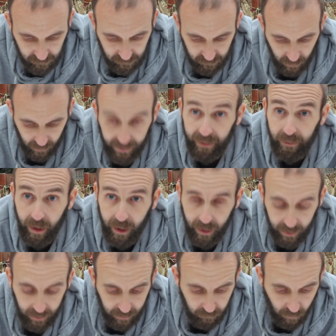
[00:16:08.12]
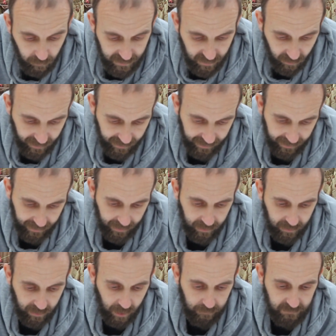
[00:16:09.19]
Right, what we got here?
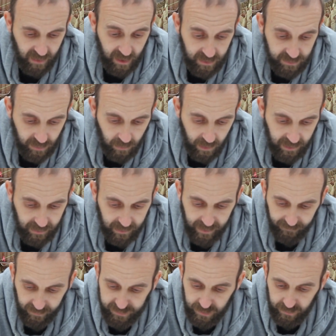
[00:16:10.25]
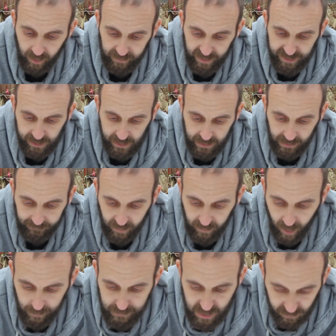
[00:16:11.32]
This is
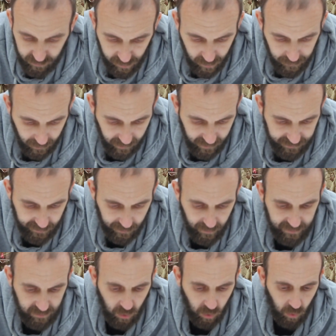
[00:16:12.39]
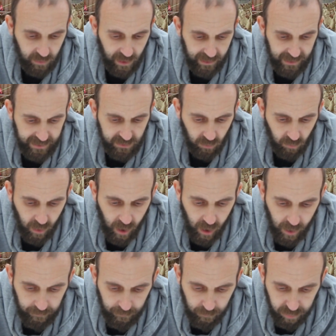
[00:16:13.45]
another YouTuber. So he's called A Little
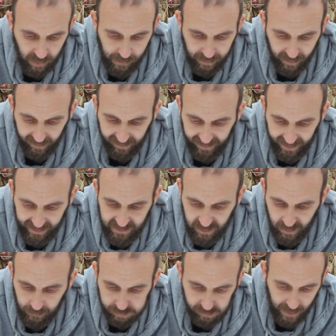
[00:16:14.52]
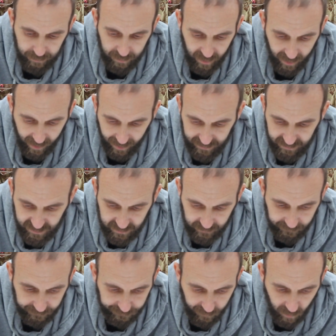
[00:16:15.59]
Urban Prepper, Indian Prepper and
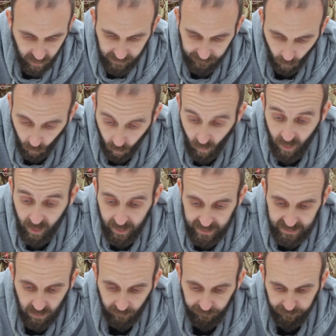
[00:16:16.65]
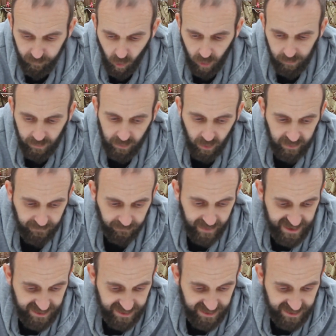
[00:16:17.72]
Survival. He's got 493